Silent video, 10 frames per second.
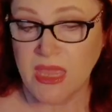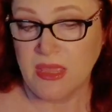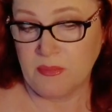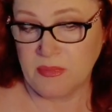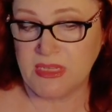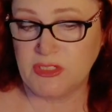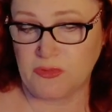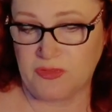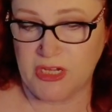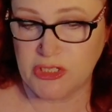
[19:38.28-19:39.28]
Mr.
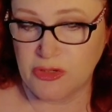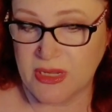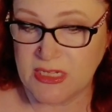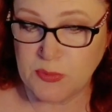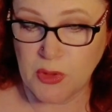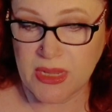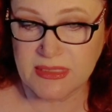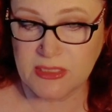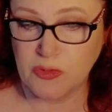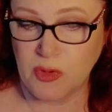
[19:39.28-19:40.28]
Fisher expressed
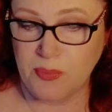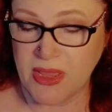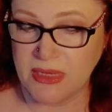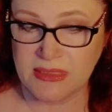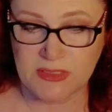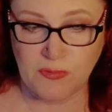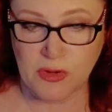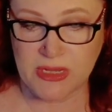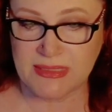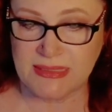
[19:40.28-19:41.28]
through repentance for
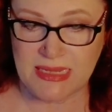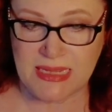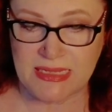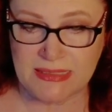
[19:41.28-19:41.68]
his sins.